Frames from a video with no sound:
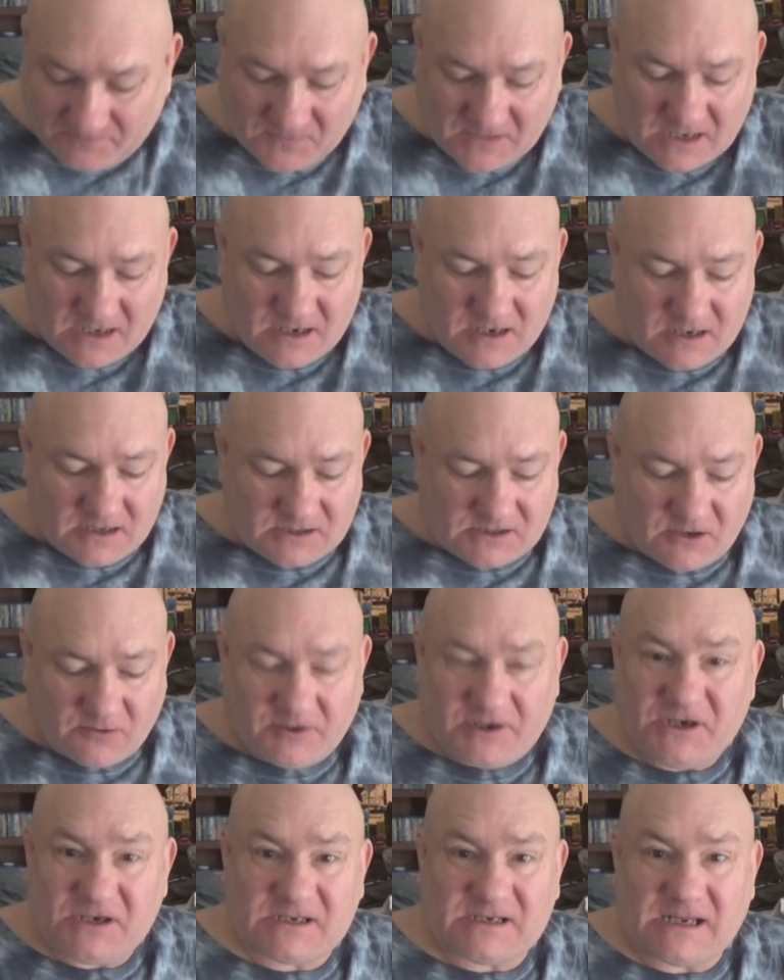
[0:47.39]

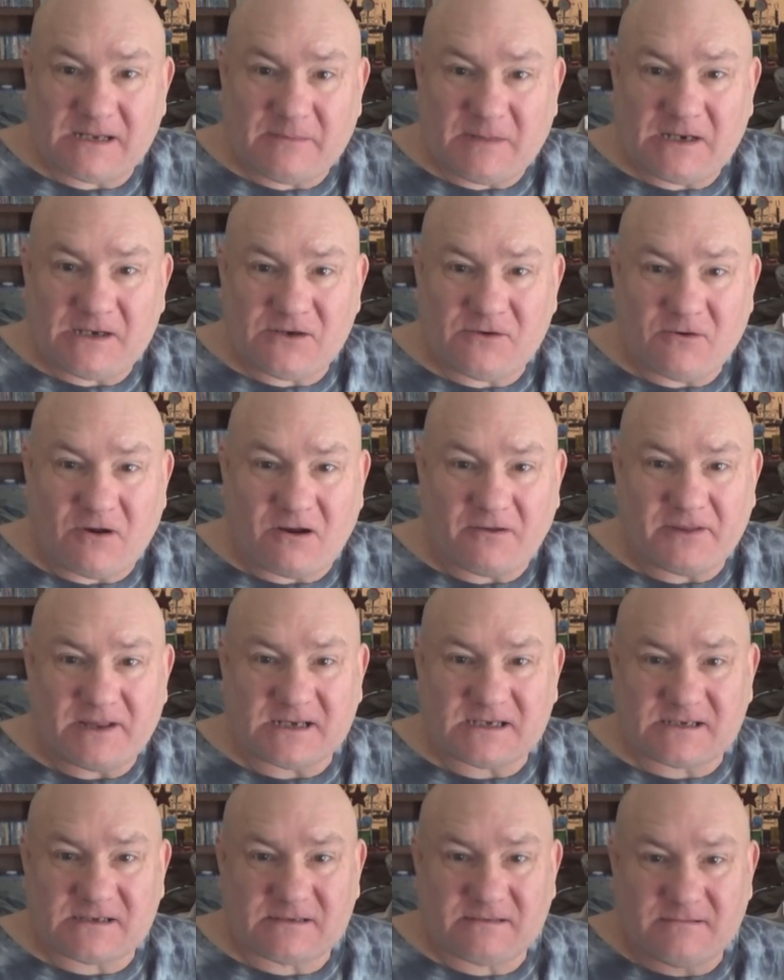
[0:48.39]
So when you see me do all
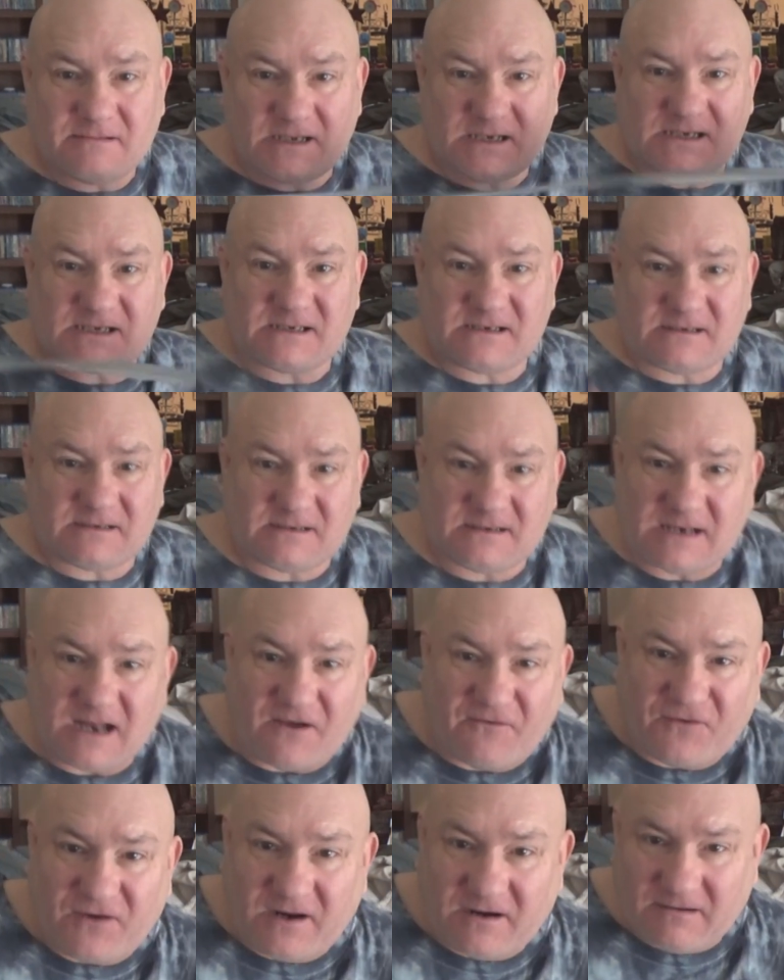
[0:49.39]
this this
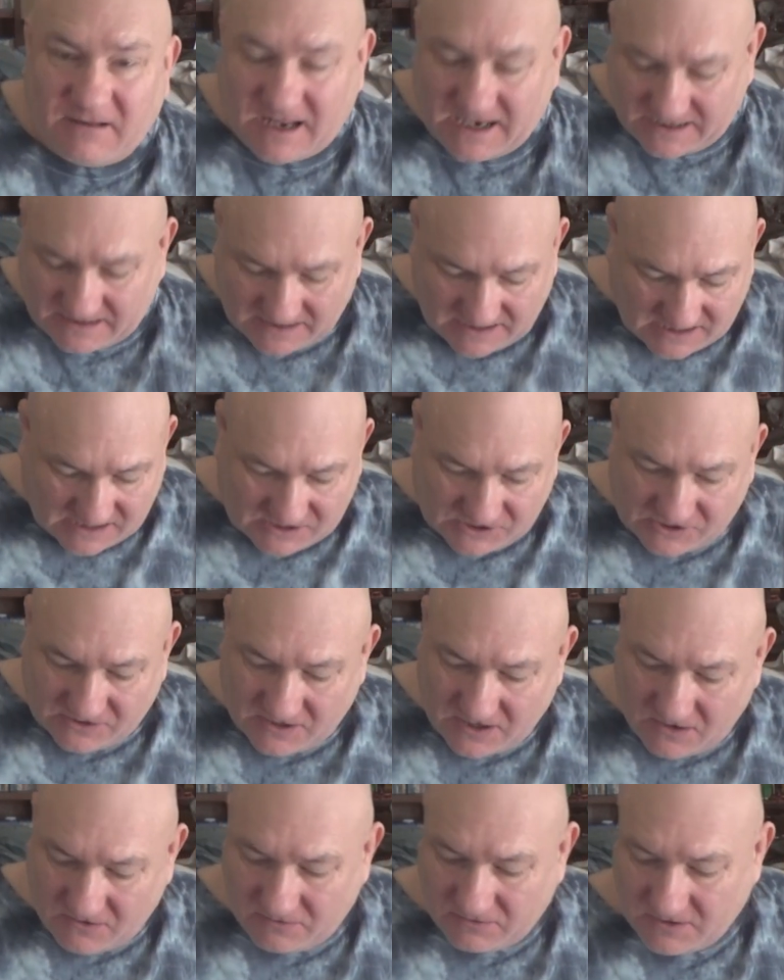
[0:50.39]
stuff here like this,
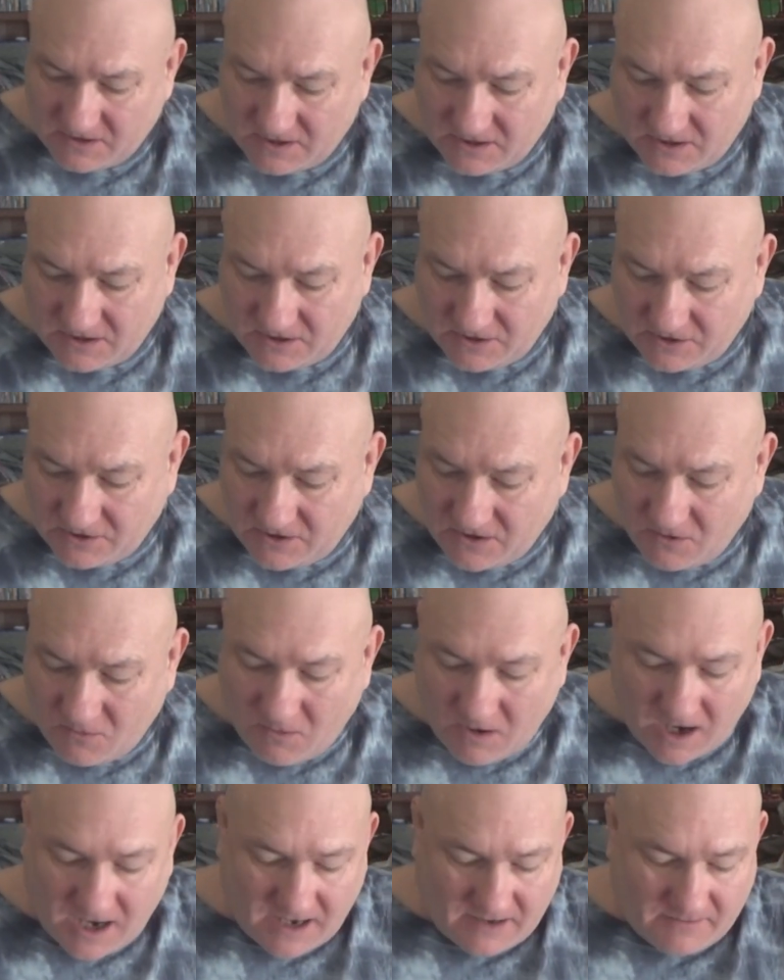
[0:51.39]
you know you know
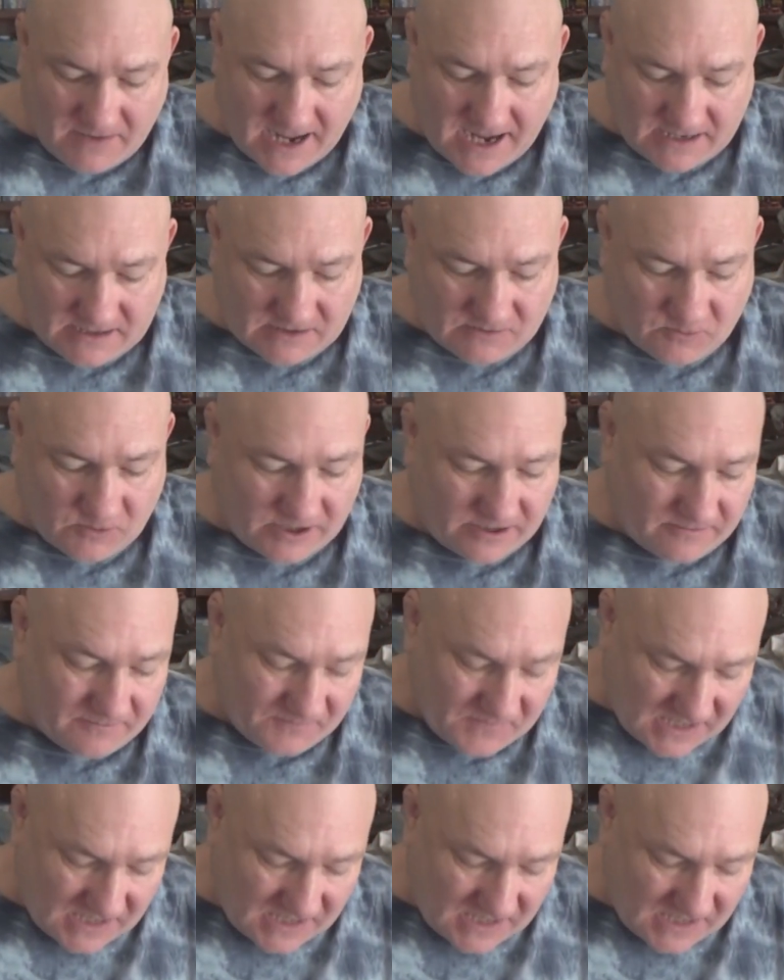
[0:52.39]
why I'm acting weird.